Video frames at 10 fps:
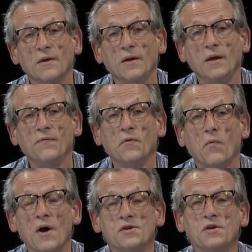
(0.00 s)
If you're
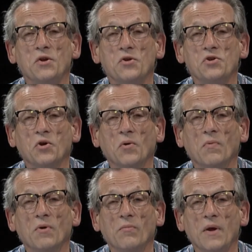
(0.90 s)
watching YouTube,
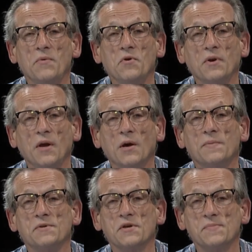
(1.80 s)
maybe you can help
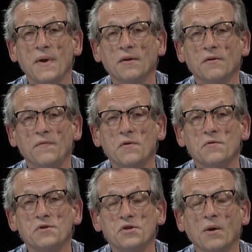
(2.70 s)
us expand our
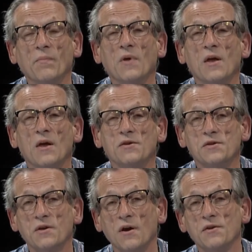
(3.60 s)
viewership just
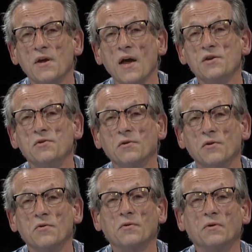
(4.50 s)
contact your
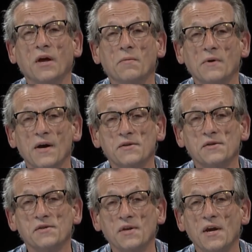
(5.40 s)
local cable access
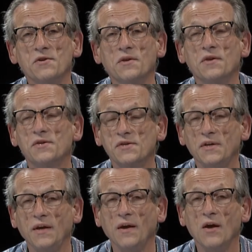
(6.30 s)
station and
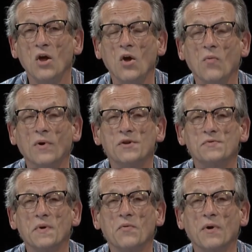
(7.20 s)
see what is
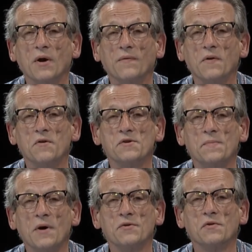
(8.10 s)
required for you to
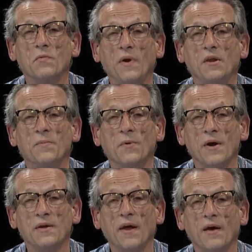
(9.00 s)
sponsor a weekly
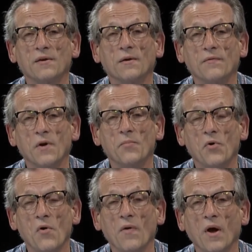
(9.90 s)
broadcast of our
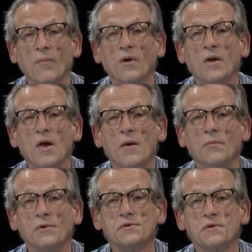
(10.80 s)
program.
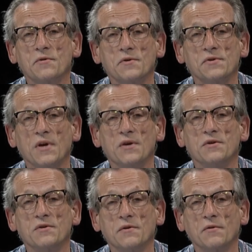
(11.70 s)
Most local
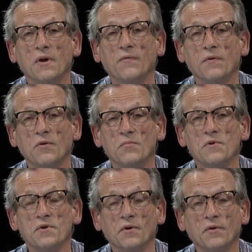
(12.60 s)
stations are looking for good
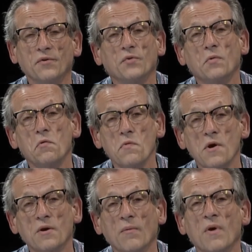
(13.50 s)
materials and will
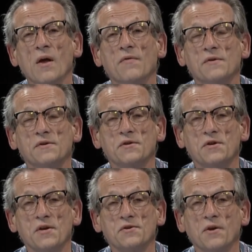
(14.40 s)
welcome the
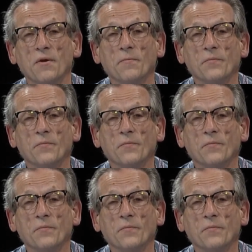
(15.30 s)
suggestion.